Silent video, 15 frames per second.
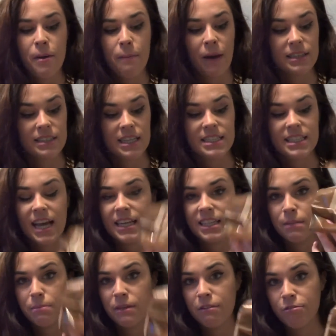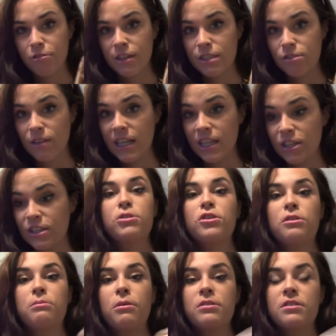As I said, the beef-free is really good. I'm
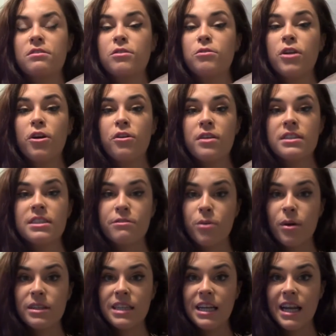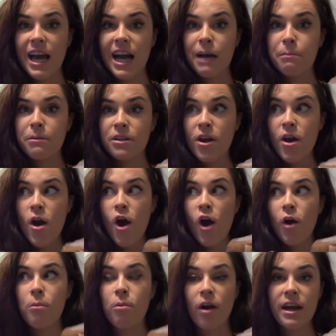sure most of you know this if you are celiac, but
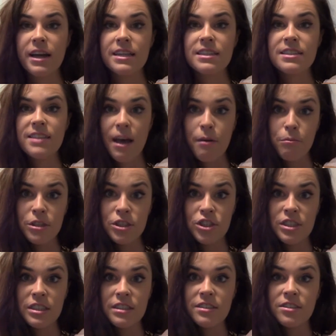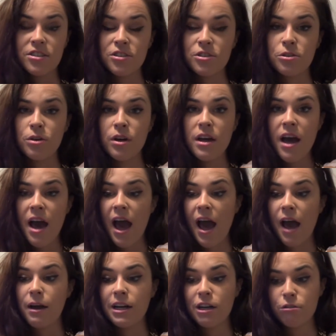O'Brien's sandwiches do
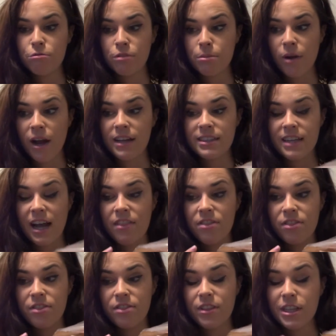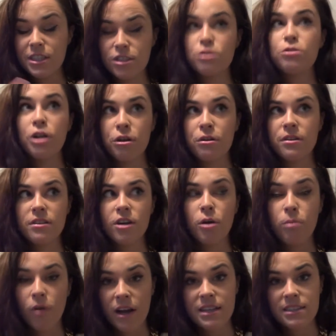gluten-free bread and
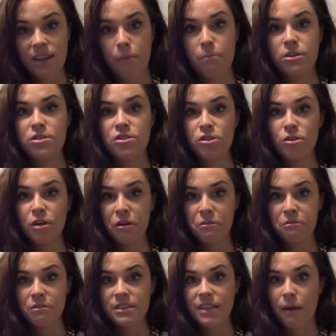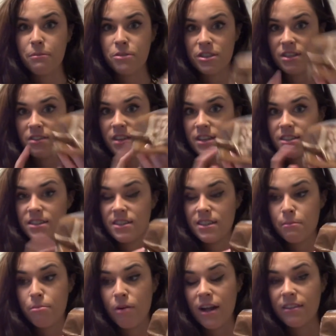O'Brien's sandwiches do gluten-free sandwiches, and this is the
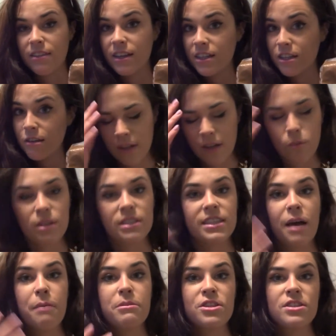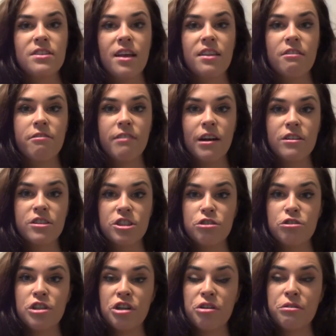bread they use. With sandwiches then, the fillers are
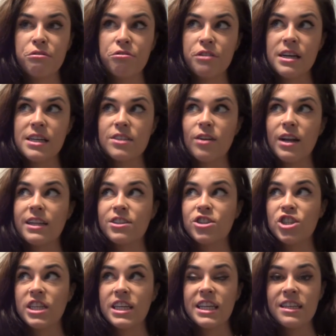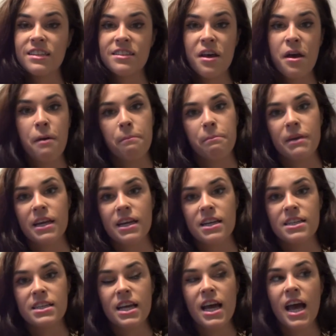usually gluten-free, so like cheese,
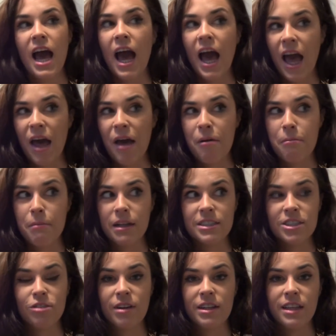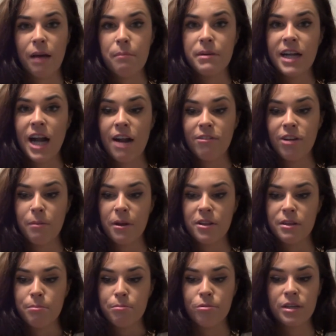meat, and stuff like that. Be careful about
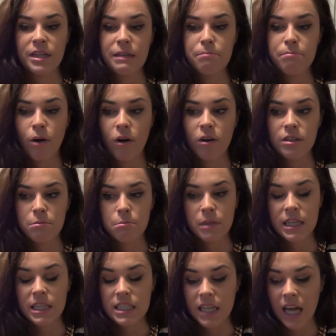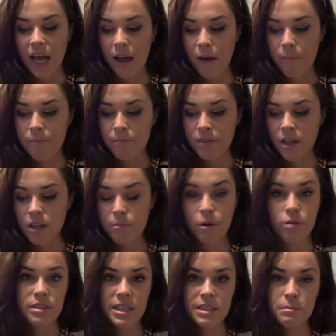the pre-bought meat,
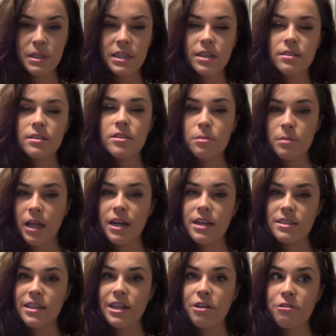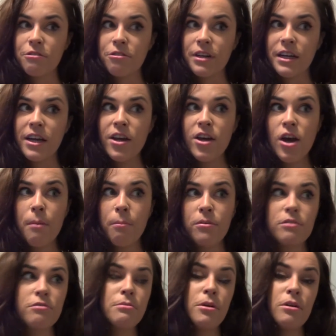processed meat, because some of that isn't gluten-free. But
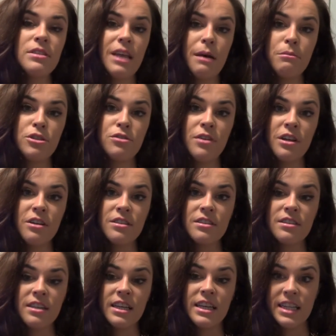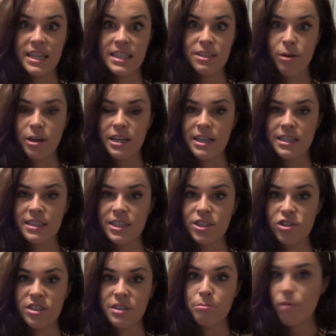for most sandwich fillers, it is quite easy. It's
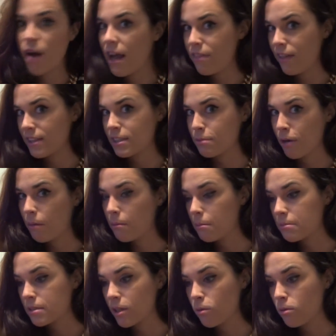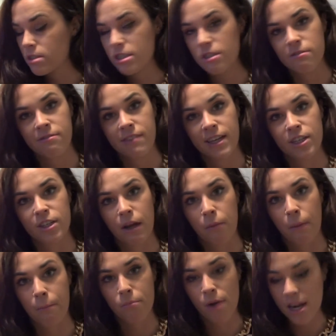just the bread that's the problem. So once you've figured out
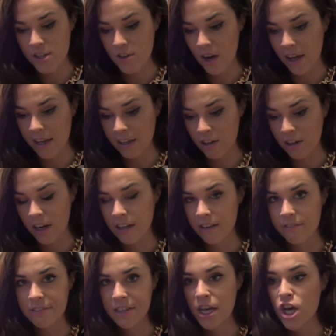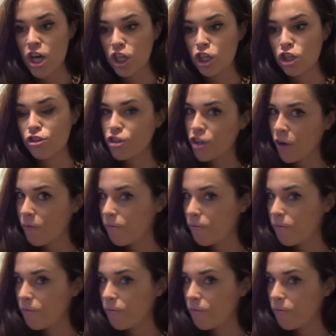what bread you like, you're kind of good to go.